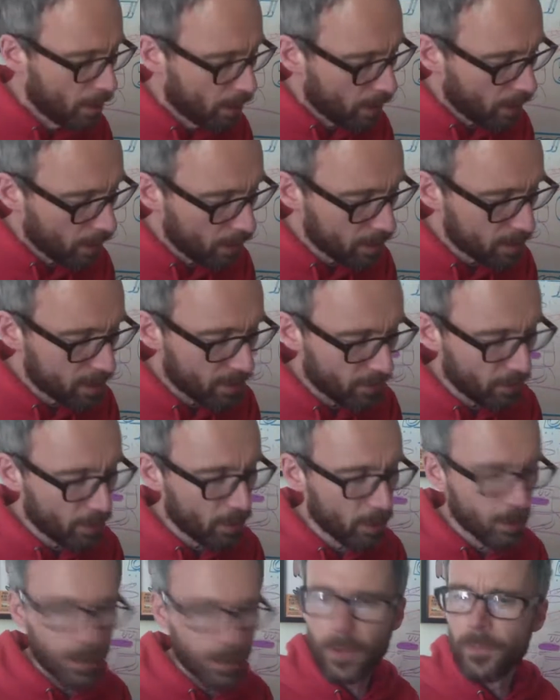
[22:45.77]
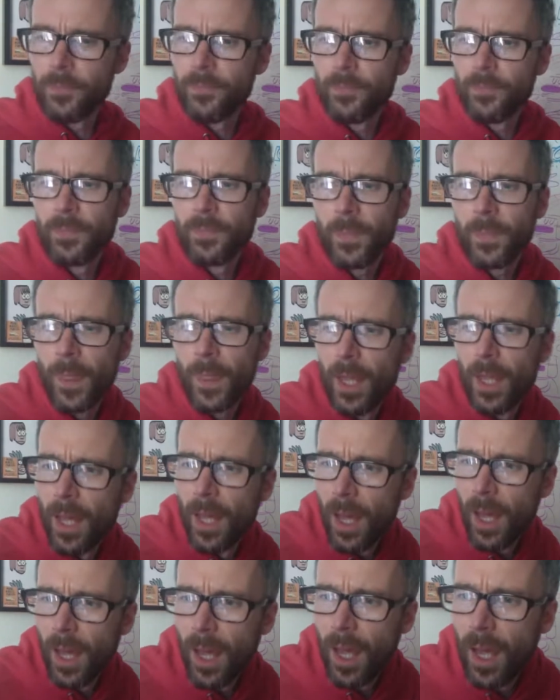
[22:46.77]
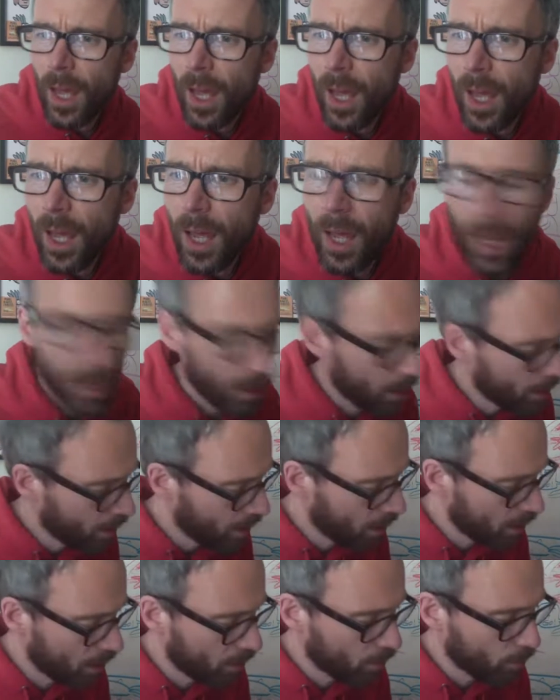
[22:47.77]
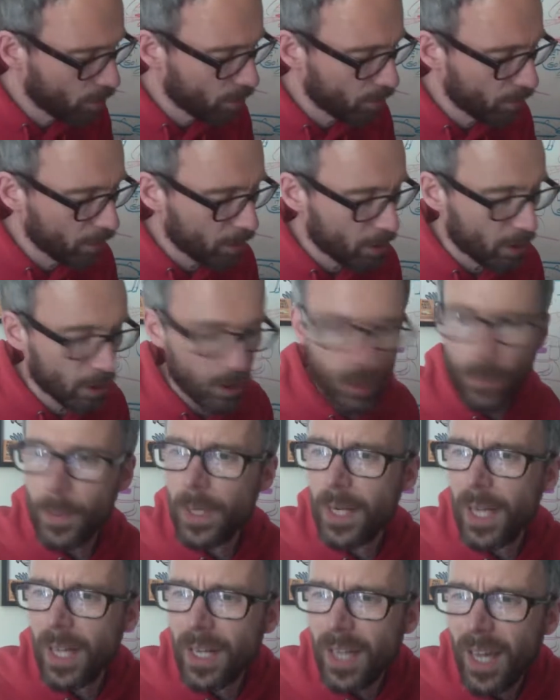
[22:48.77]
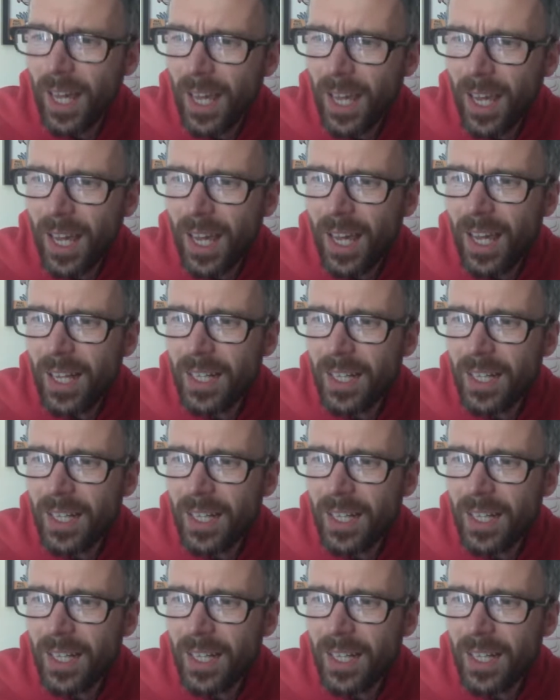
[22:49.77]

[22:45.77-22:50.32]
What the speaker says: Let's have a look. What have we got coming in here?